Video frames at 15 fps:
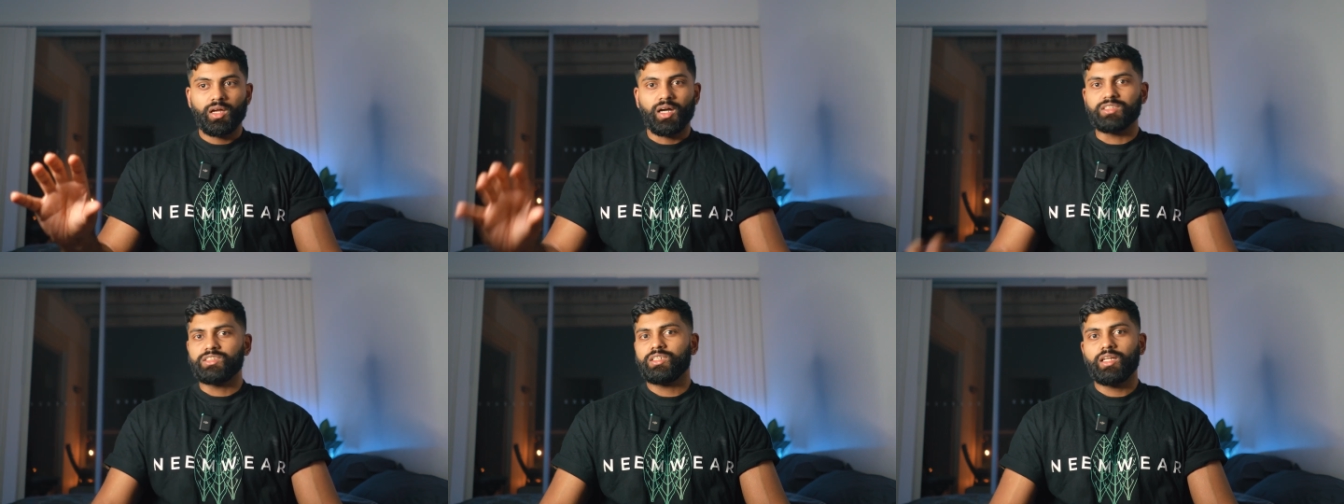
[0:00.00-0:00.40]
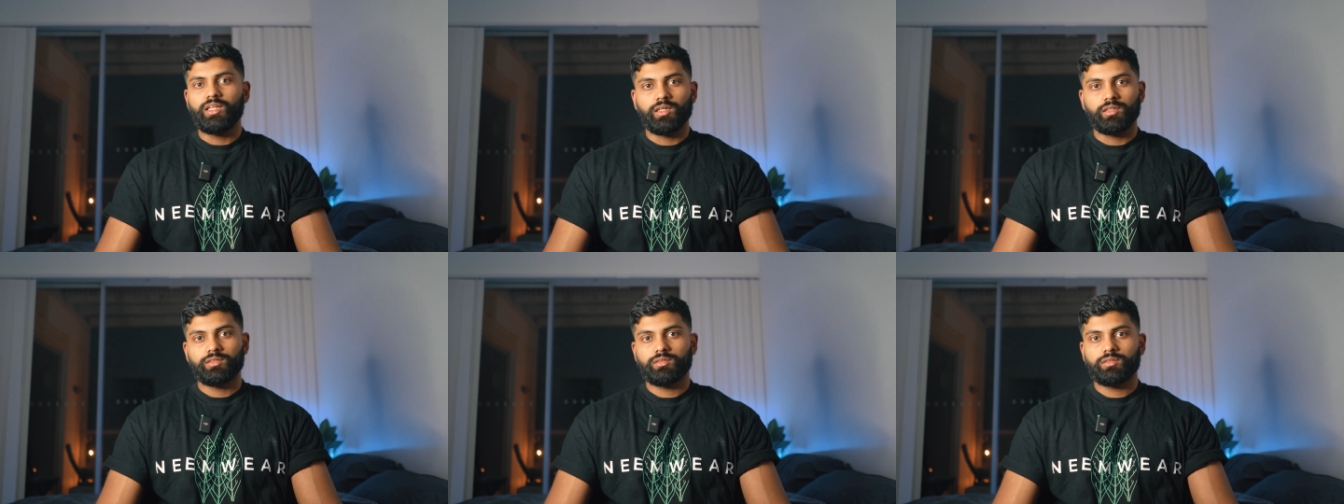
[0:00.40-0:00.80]
our
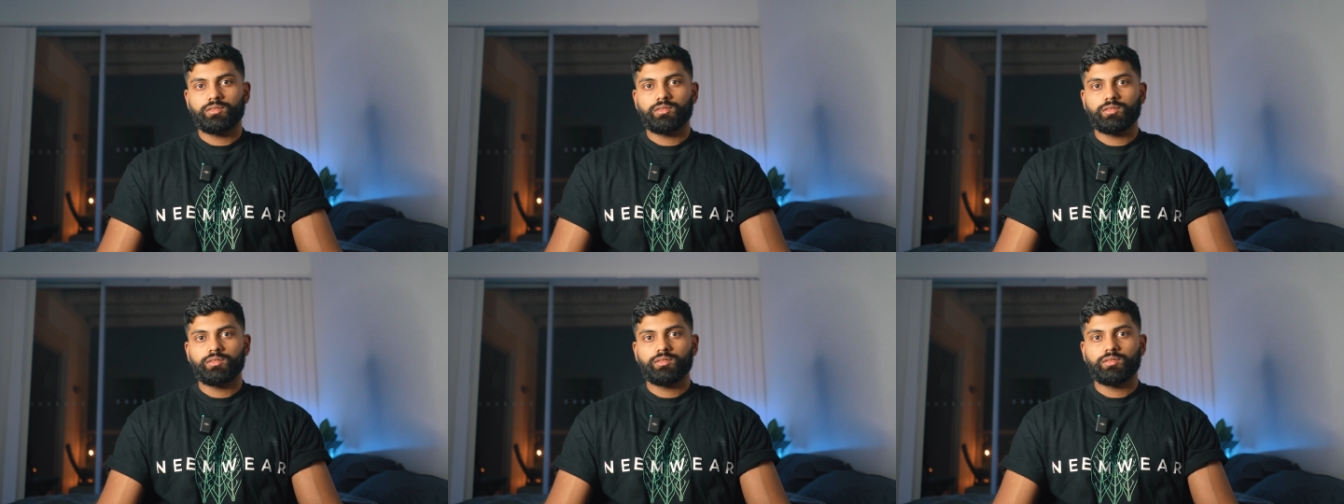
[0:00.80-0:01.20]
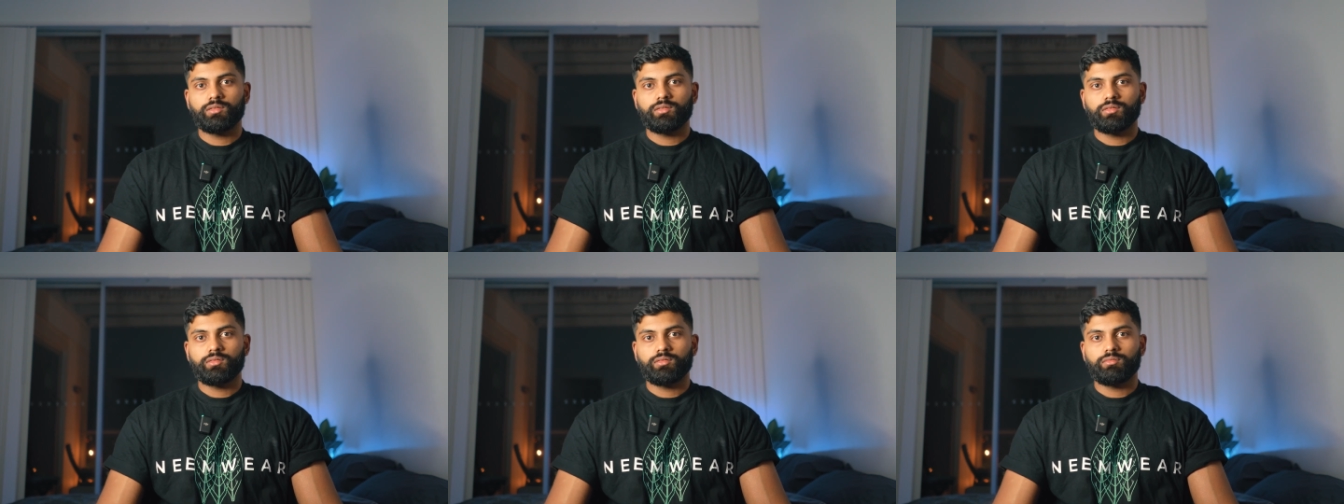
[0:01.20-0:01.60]
genetics.
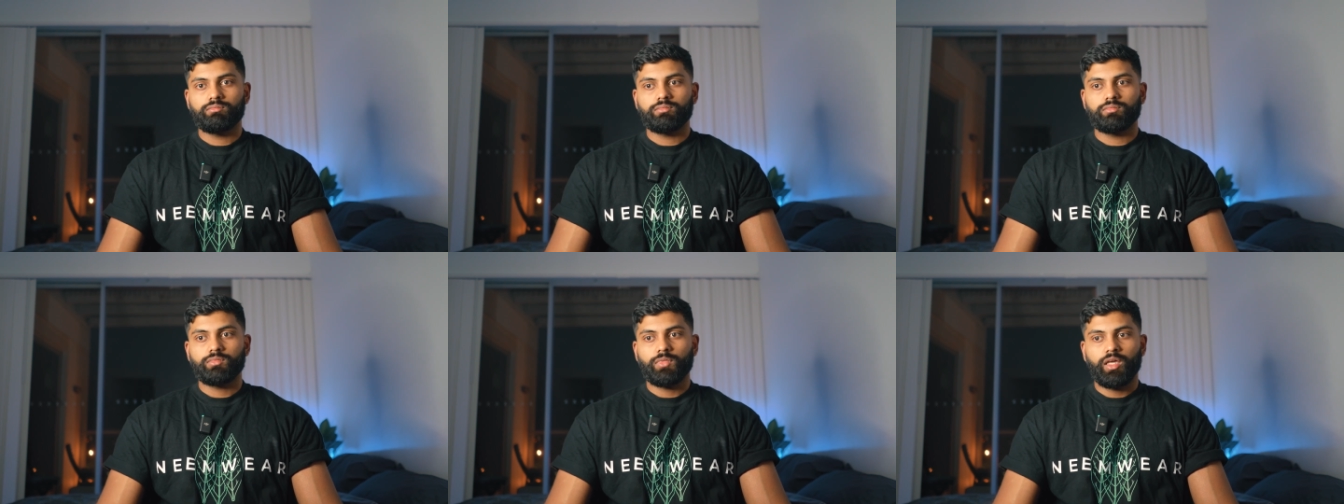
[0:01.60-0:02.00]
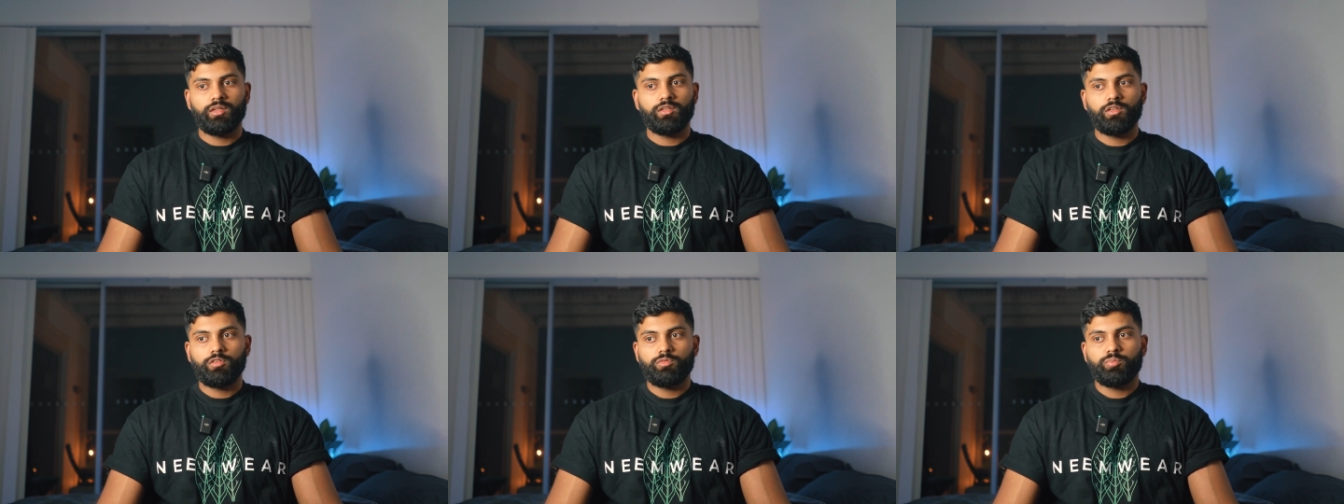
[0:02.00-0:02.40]

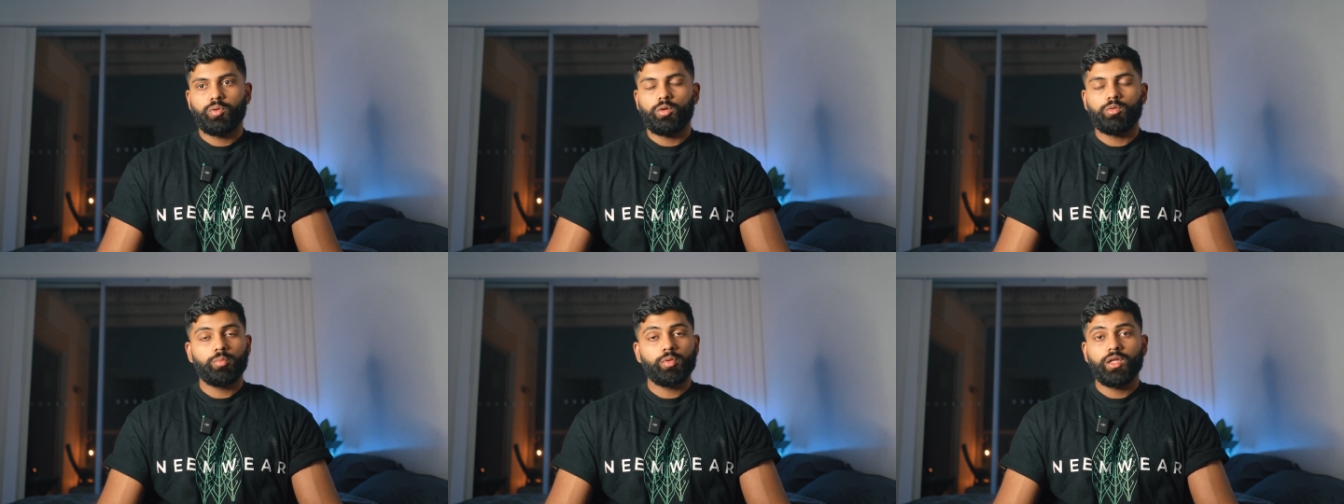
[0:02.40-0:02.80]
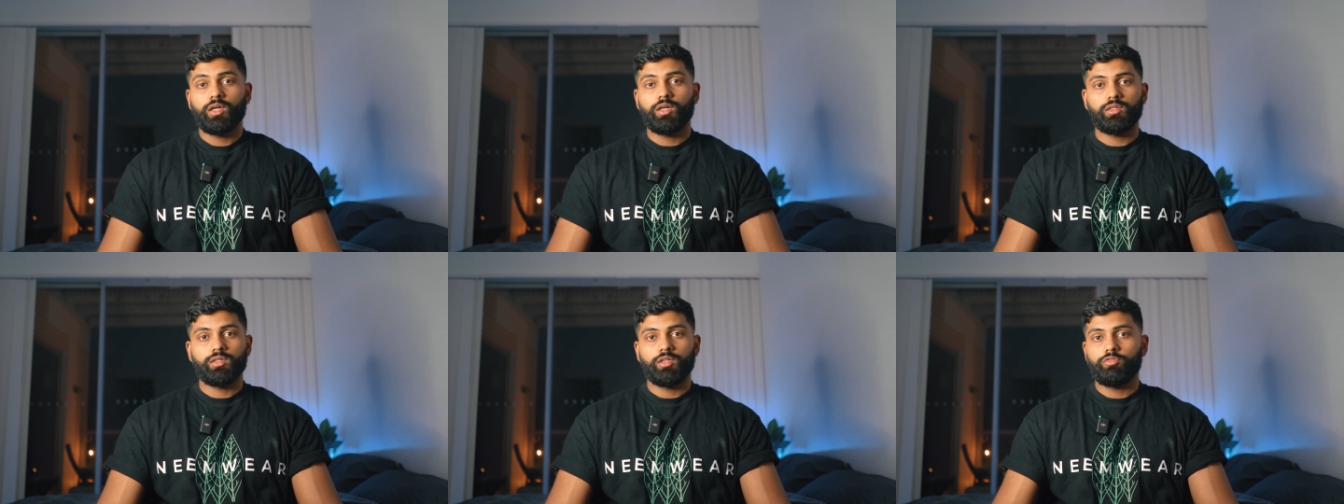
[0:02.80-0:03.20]
And you've probably
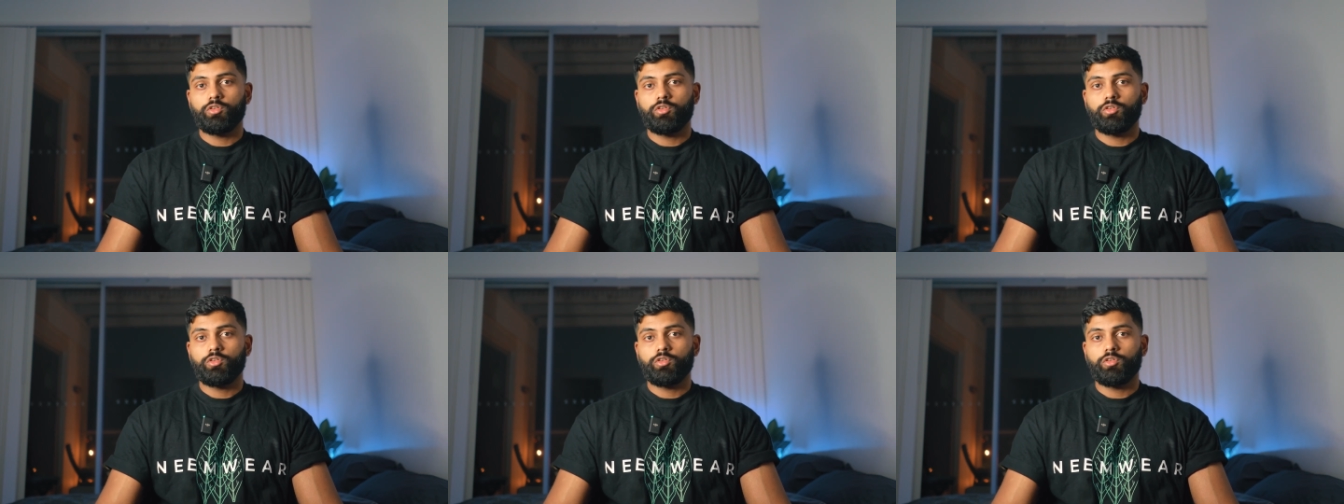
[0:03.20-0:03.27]
heard it.